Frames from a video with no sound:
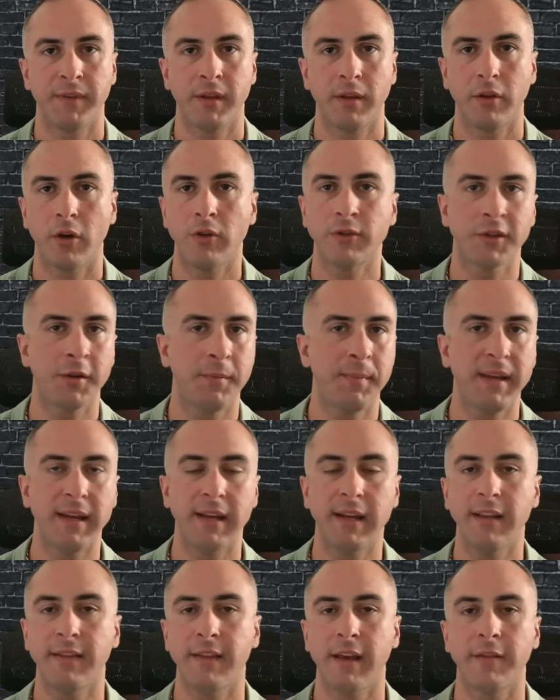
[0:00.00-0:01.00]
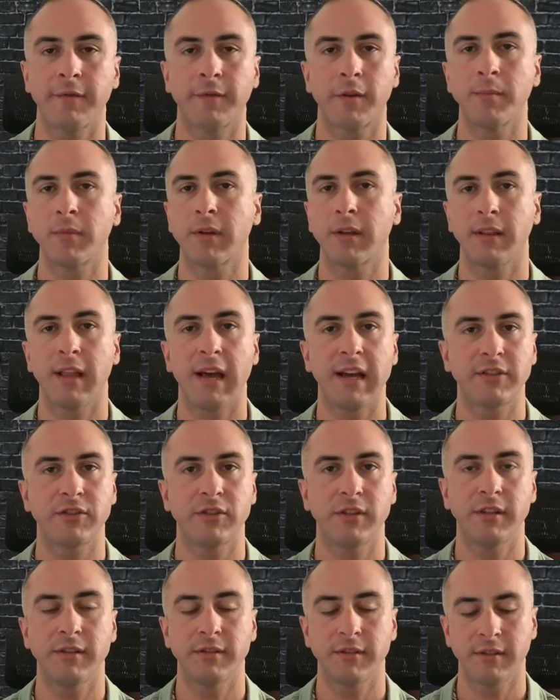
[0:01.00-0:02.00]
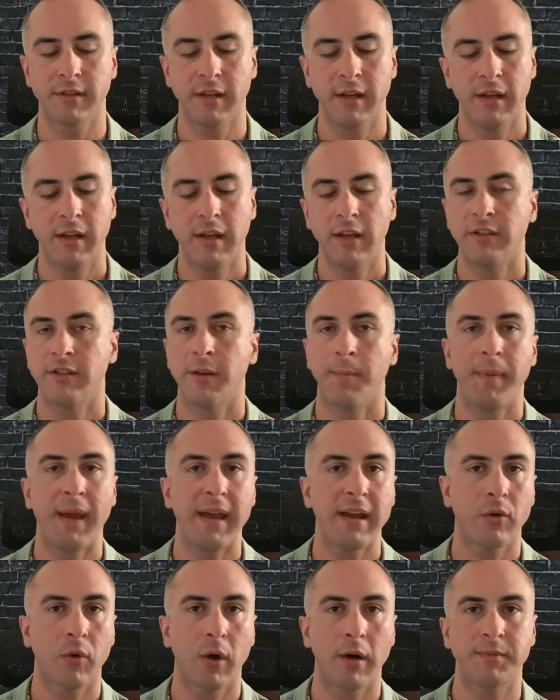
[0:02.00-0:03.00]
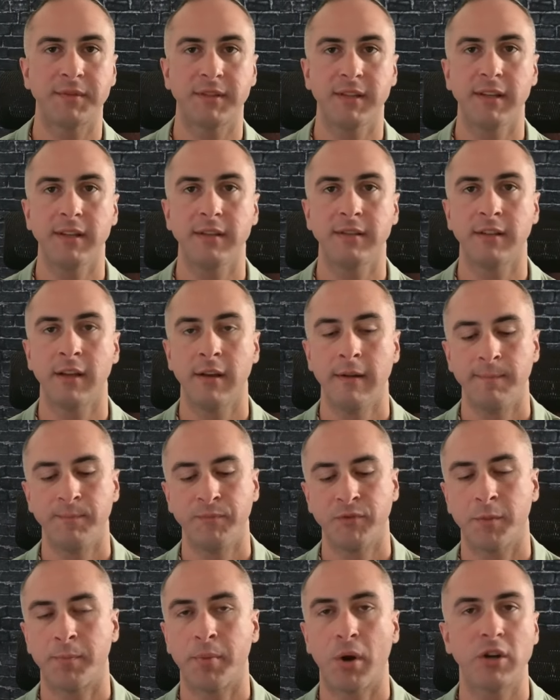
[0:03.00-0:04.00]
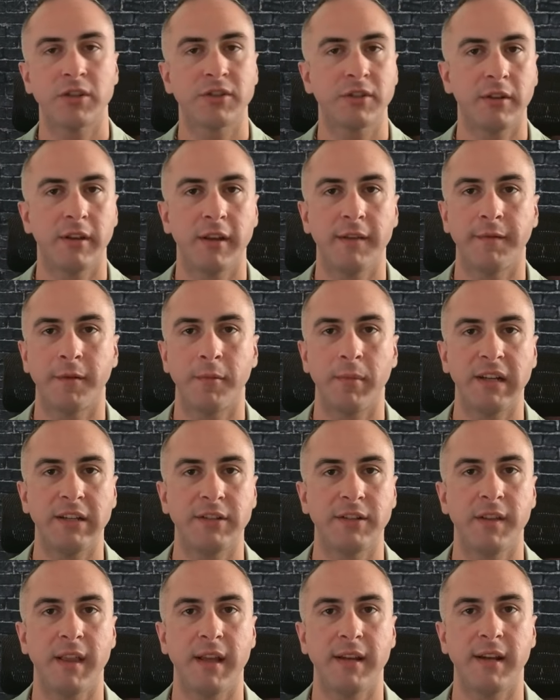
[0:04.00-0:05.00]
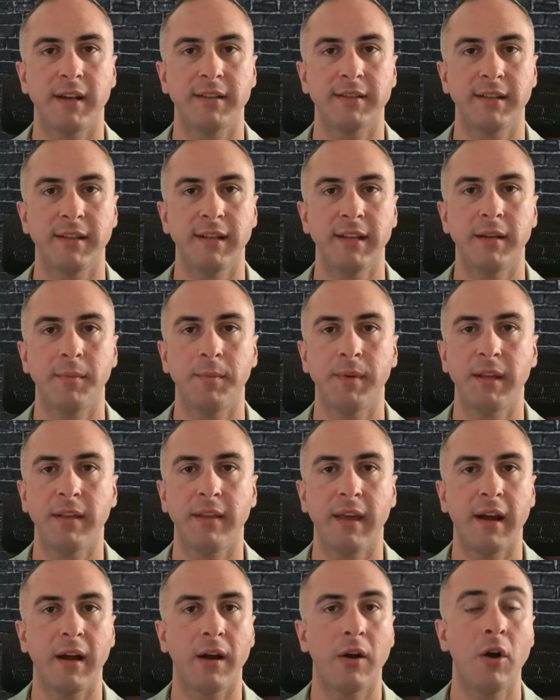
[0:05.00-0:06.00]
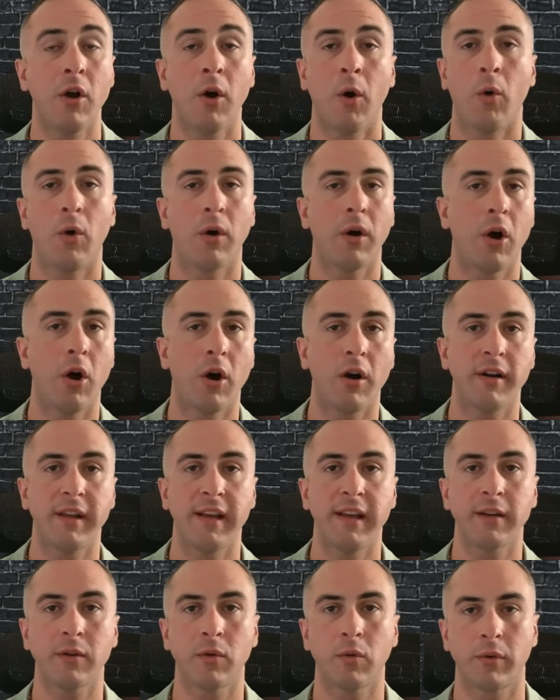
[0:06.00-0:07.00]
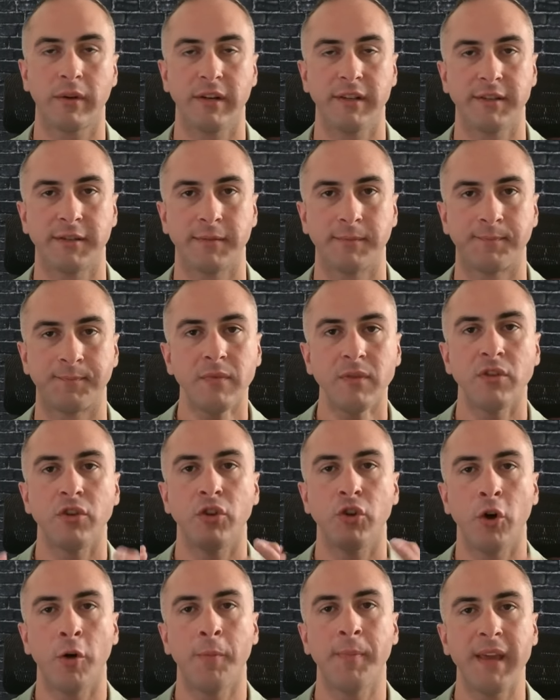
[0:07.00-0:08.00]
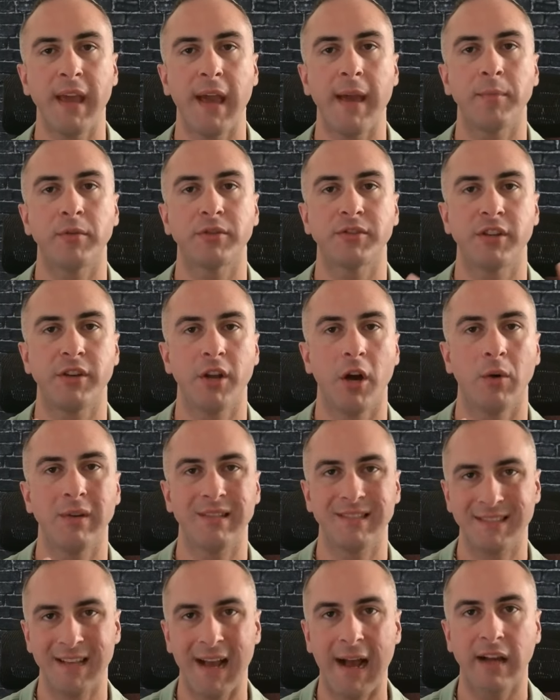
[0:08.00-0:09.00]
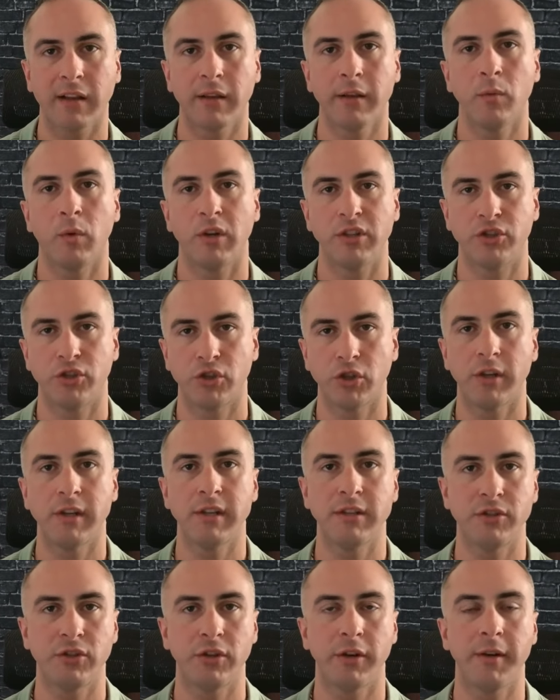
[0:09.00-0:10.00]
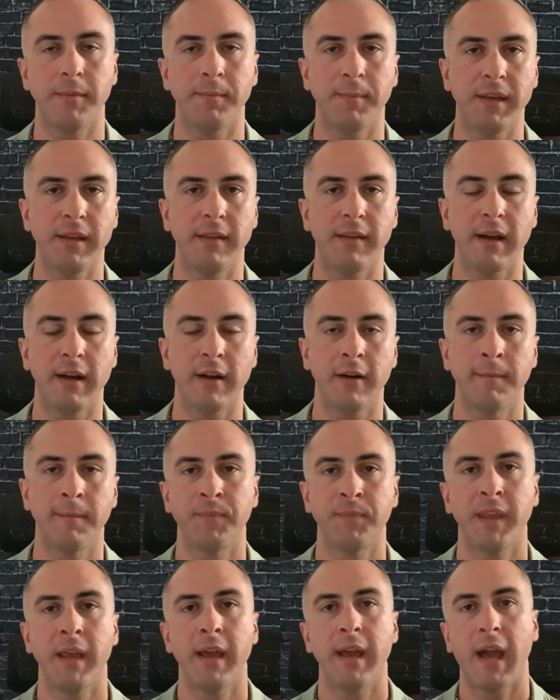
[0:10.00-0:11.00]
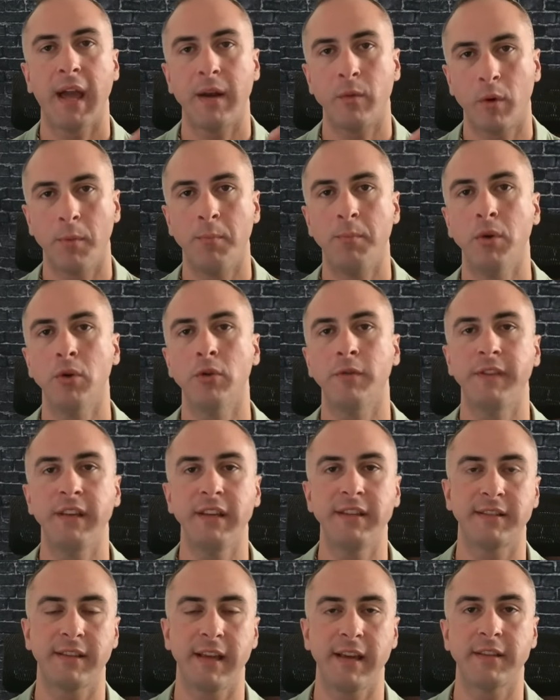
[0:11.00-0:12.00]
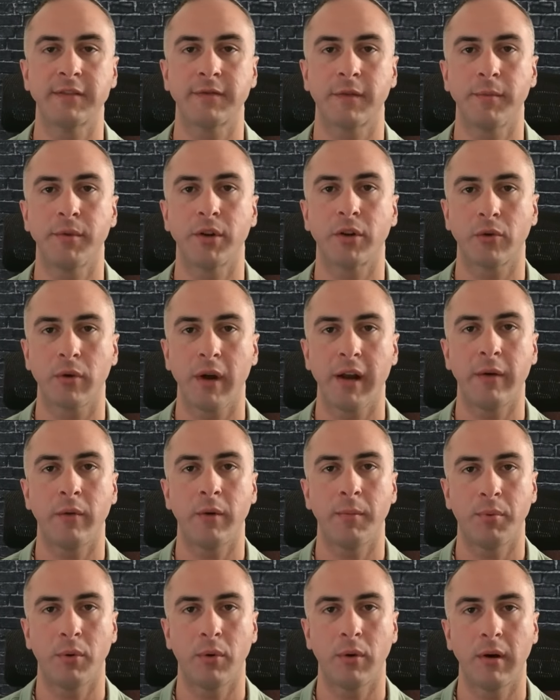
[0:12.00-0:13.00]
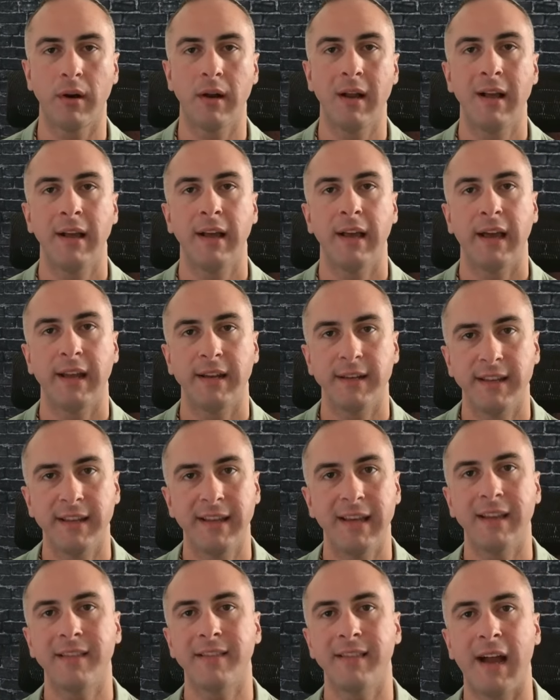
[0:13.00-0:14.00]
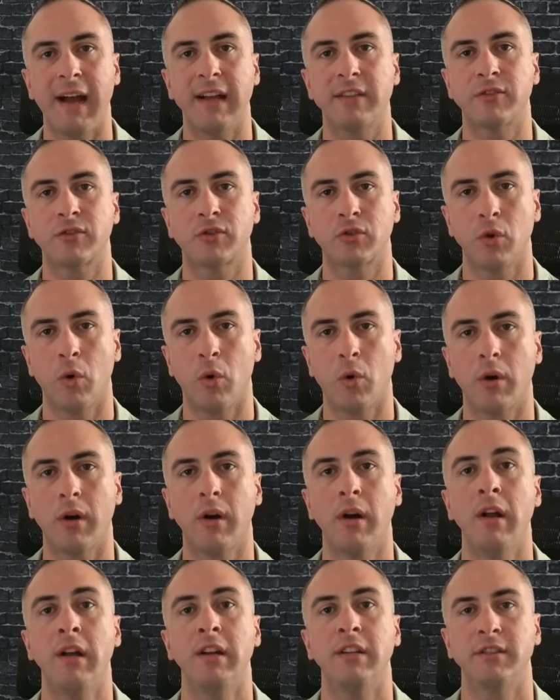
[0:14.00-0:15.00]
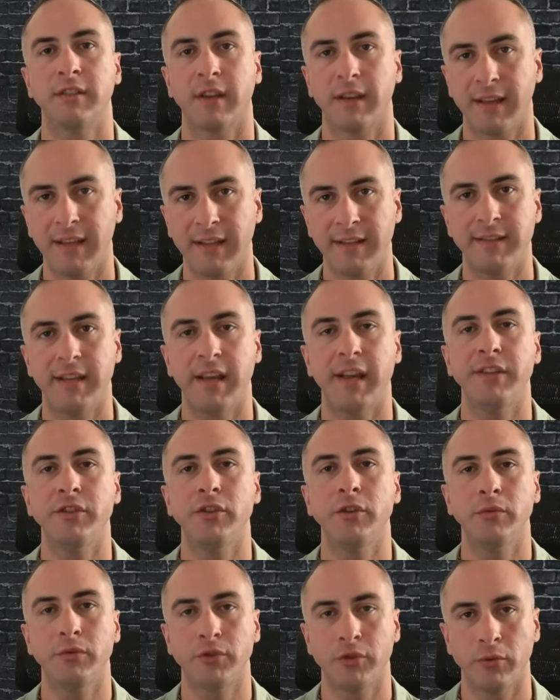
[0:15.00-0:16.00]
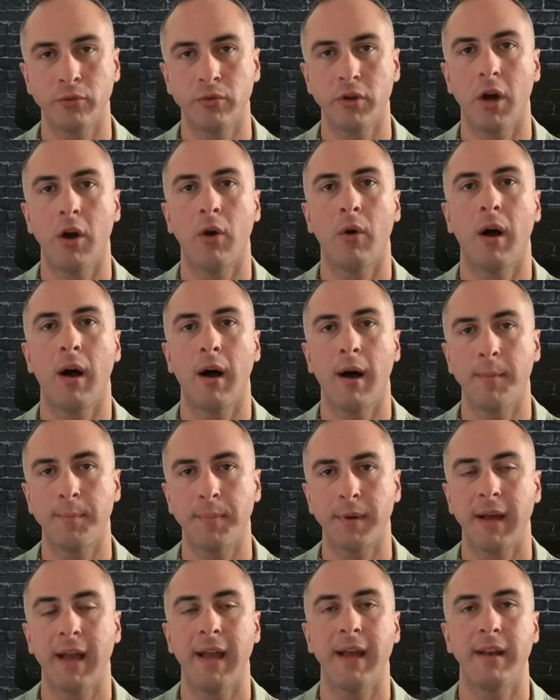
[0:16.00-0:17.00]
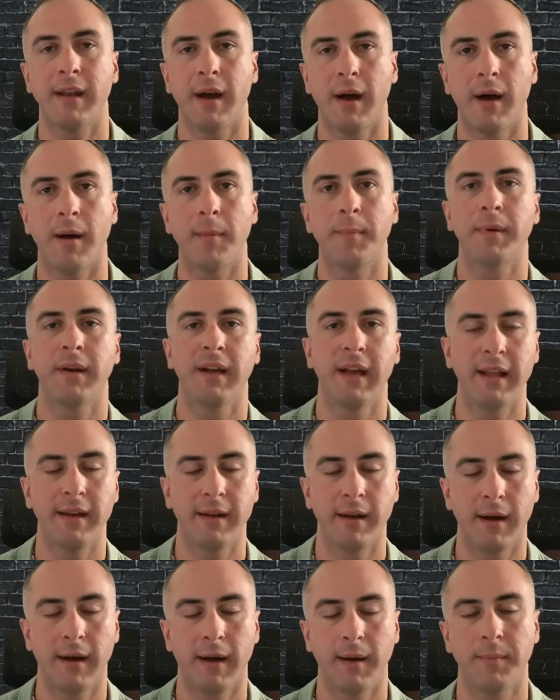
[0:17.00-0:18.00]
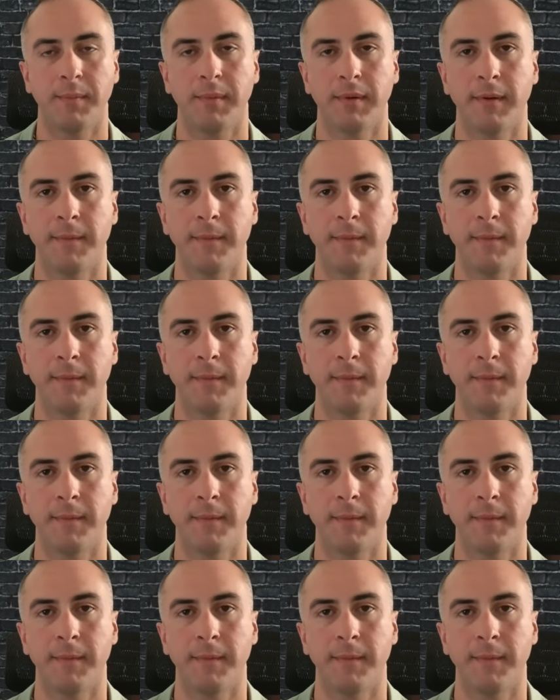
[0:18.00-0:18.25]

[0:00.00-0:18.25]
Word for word: Those could be anything from collections to bankruptcies to personal information that doesn't need to be there or hard inquiries. You'll be able to know exactly what should and shouldn't be there and remove these things from your credit report and get that score to continue to go up and up and up.